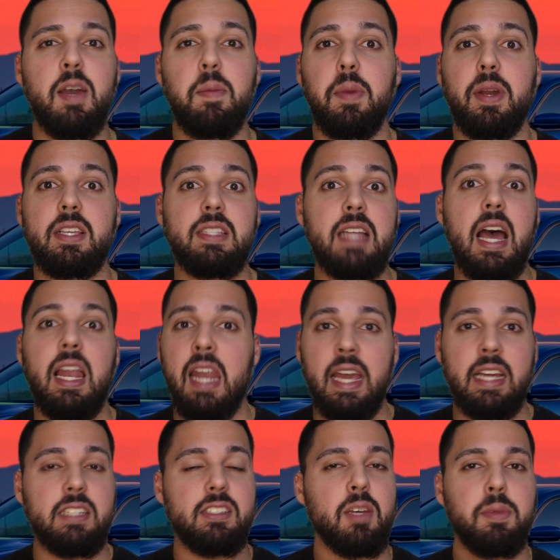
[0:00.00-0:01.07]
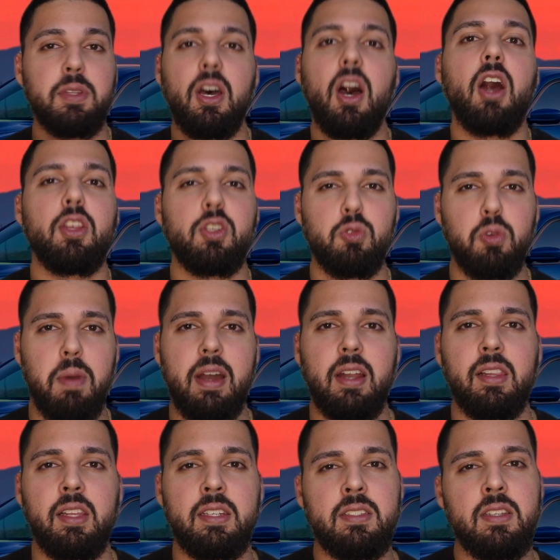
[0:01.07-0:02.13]
But it's not like some of the others were by the
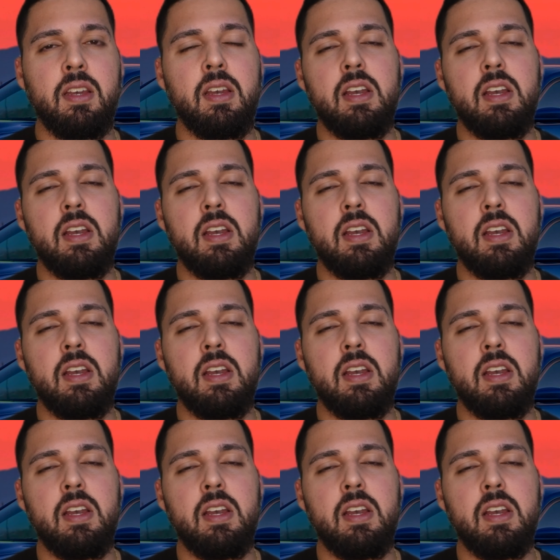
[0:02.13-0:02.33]
list.